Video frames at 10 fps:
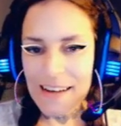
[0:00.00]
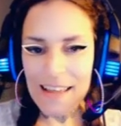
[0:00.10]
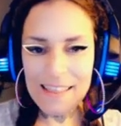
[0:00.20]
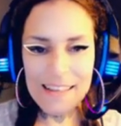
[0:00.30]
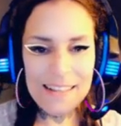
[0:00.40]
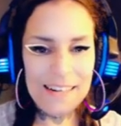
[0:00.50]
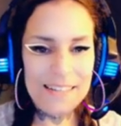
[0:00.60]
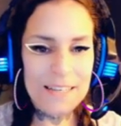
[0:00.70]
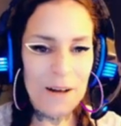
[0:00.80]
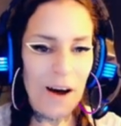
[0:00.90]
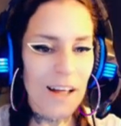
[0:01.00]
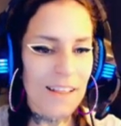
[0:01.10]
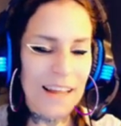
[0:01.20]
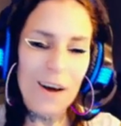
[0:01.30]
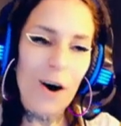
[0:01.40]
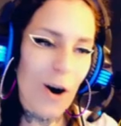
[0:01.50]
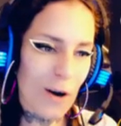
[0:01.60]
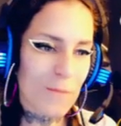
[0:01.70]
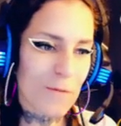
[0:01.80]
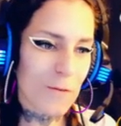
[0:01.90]
I think that it's not like a
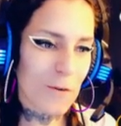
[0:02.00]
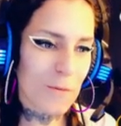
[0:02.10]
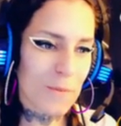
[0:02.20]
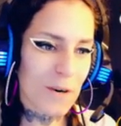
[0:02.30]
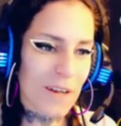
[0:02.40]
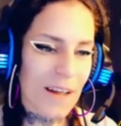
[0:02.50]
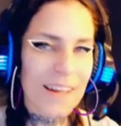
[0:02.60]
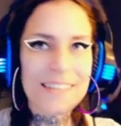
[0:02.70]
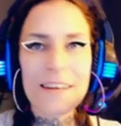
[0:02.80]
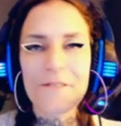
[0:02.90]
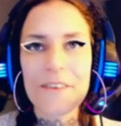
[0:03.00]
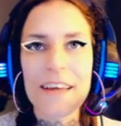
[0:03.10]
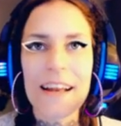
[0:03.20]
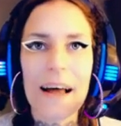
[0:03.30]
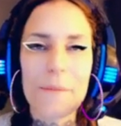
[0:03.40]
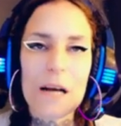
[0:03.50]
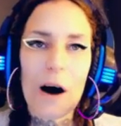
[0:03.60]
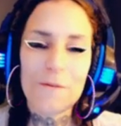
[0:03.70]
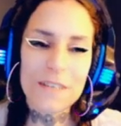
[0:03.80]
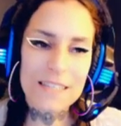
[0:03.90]
harmful book, except for that, I mean,
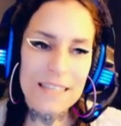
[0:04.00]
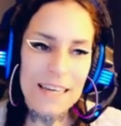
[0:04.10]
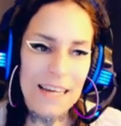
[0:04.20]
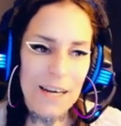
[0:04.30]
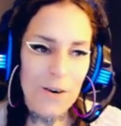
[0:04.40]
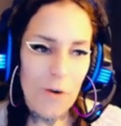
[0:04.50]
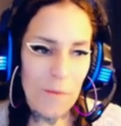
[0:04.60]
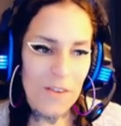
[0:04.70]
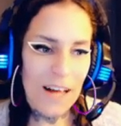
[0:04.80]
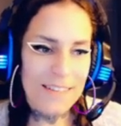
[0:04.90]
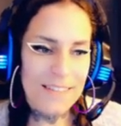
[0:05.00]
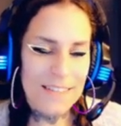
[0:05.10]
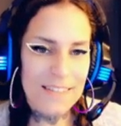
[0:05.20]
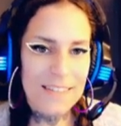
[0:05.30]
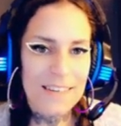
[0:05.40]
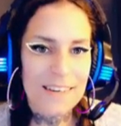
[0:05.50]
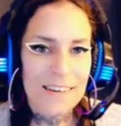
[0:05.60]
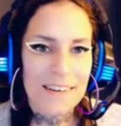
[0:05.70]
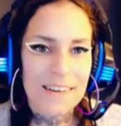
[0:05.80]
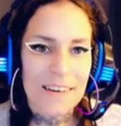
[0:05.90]
obviously it normalizes
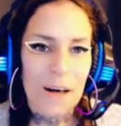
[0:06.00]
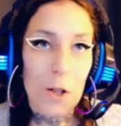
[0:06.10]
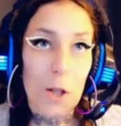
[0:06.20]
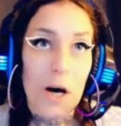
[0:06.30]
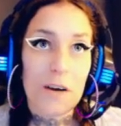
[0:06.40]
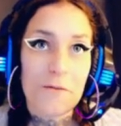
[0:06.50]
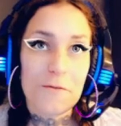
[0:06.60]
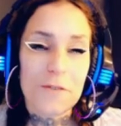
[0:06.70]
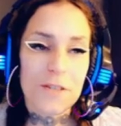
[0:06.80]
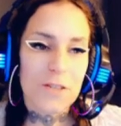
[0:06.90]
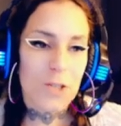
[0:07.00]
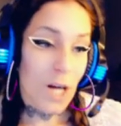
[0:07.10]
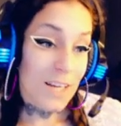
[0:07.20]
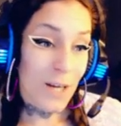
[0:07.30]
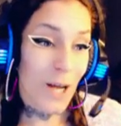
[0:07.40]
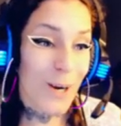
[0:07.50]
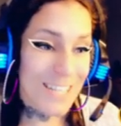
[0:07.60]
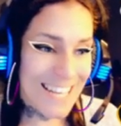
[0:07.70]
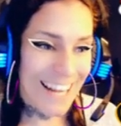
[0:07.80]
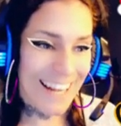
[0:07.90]
a lot of drug
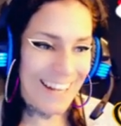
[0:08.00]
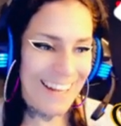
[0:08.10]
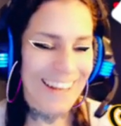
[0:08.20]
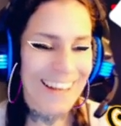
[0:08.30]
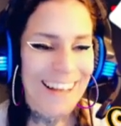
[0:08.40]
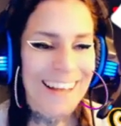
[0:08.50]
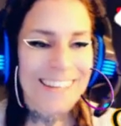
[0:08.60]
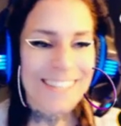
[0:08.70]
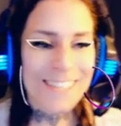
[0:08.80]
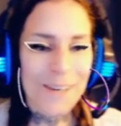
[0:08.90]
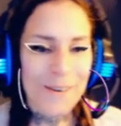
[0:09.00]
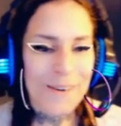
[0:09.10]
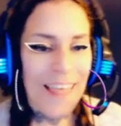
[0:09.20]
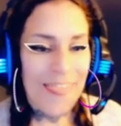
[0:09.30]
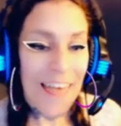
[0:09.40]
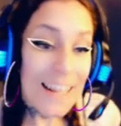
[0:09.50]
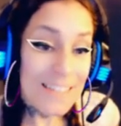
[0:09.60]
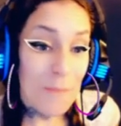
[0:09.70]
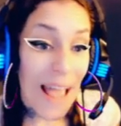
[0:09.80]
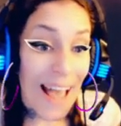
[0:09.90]
use. So
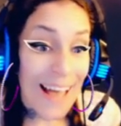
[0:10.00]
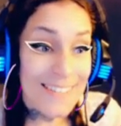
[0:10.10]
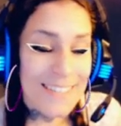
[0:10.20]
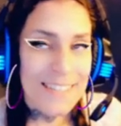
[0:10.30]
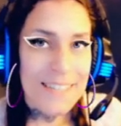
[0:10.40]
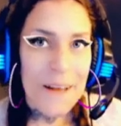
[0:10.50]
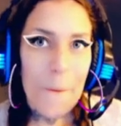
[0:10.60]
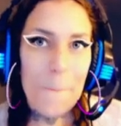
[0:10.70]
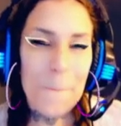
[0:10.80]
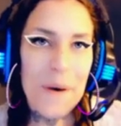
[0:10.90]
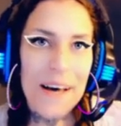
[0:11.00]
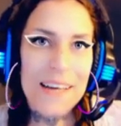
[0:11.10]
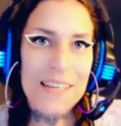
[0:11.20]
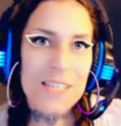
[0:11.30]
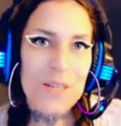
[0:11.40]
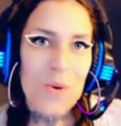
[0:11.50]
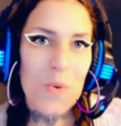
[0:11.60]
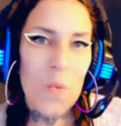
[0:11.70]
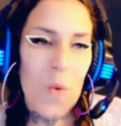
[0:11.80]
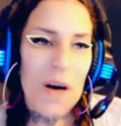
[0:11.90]
that's bad. But
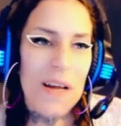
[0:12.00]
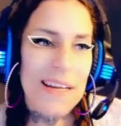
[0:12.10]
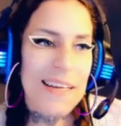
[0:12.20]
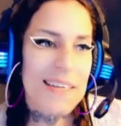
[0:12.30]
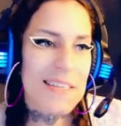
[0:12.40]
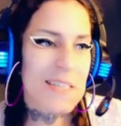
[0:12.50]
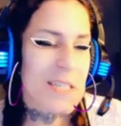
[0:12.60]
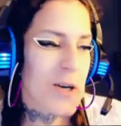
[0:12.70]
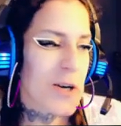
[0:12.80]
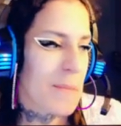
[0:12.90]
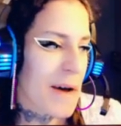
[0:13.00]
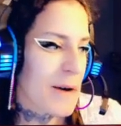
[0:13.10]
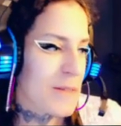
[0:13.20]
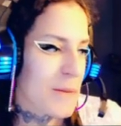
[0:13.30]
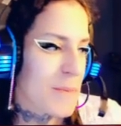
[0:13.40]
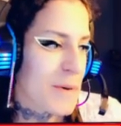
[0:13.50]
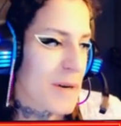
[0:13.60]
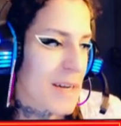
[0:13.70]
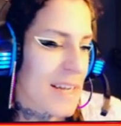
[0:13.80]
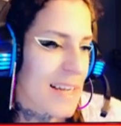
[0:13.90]
what is good about the
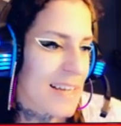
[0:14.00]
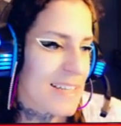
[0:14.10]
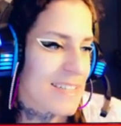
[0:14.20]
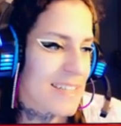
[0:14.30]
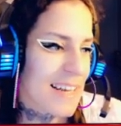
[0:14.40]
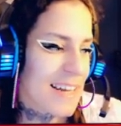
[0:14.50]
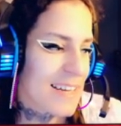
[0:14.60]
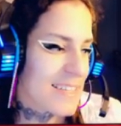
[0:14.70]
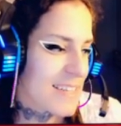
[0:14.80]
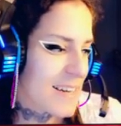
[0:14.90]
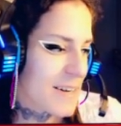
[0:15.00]
book is that,